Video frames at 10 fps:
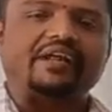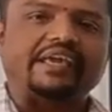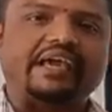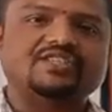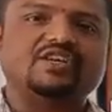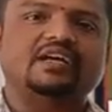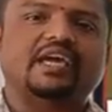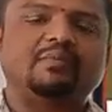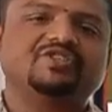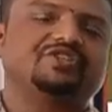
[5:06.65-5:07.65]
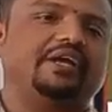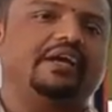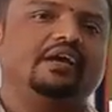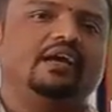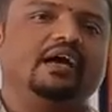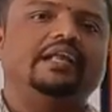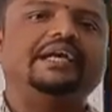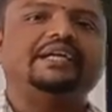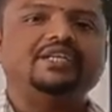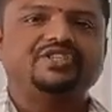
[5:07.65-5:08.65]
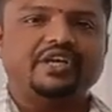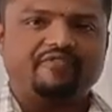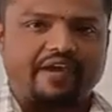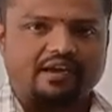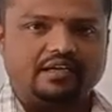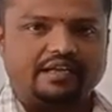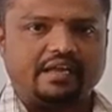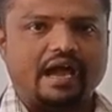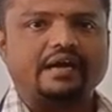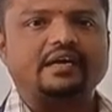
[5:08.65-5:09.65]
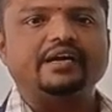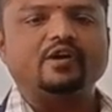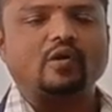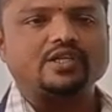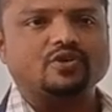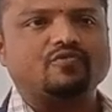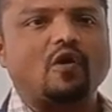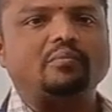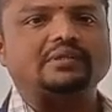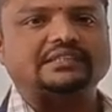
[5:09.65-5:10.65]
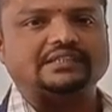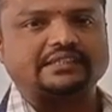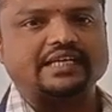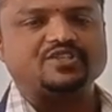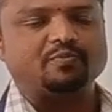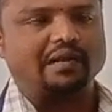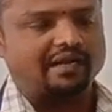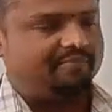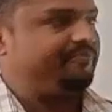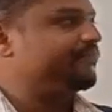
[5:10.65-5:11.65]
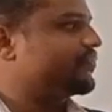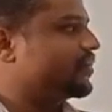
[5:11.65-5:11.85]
working as a chemistry NEET and JEE faculty at Angadi College of Commerce and Science, Belgaum.